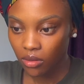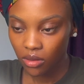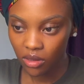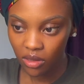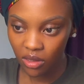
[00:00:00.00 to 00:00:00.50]

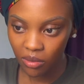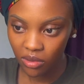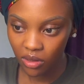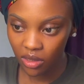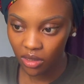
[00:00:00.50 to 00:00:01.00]
Is this up to
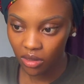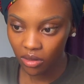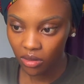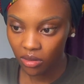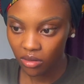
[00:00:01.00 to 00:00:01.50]
18?
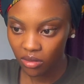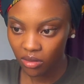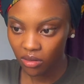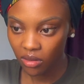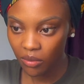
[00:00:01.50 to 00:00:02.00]

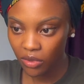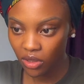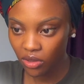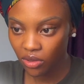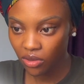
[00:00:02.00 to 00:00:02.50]
Let me
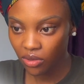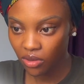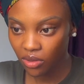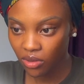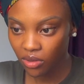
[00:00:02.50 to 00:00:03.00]
just choose
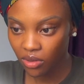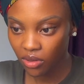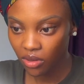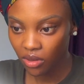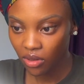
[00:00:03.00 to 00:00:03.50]

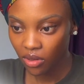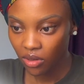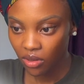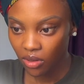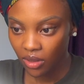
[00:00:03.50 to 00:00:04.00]

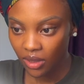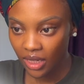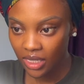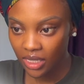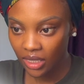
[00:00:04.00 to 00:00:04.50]

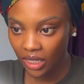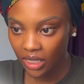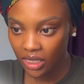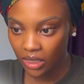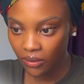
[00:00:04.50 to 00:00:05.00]

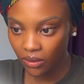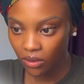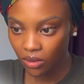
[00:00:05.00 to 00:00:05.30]
1990,